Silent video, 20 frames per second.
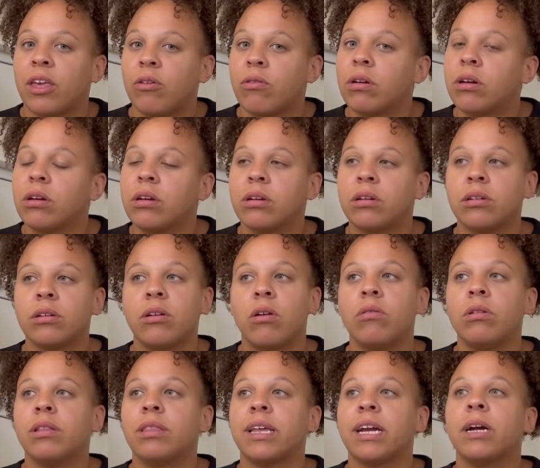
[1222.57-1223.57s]
You can go
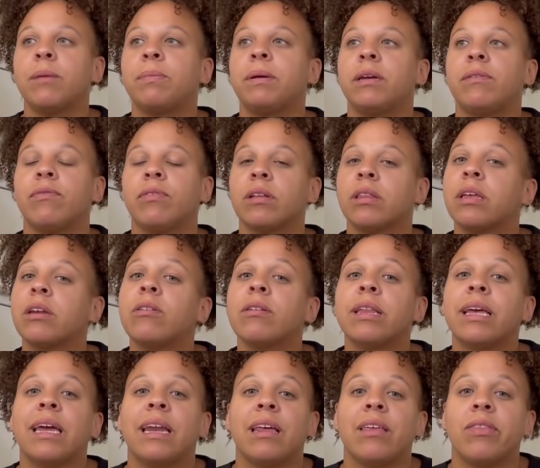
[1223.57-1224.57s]
to therapy for
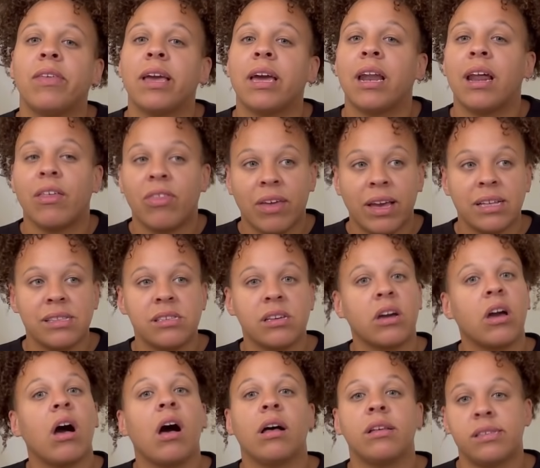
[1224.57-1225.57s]
literally anything and I think it's a
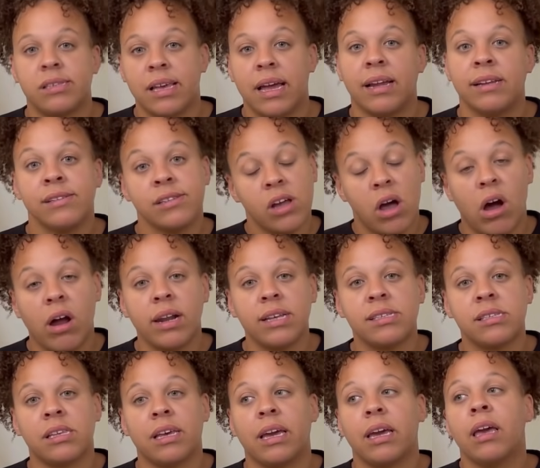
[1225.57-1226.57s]
godsend,
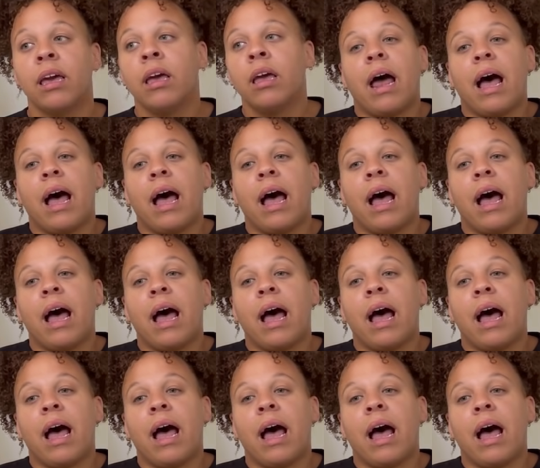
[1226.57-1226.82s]
honestly.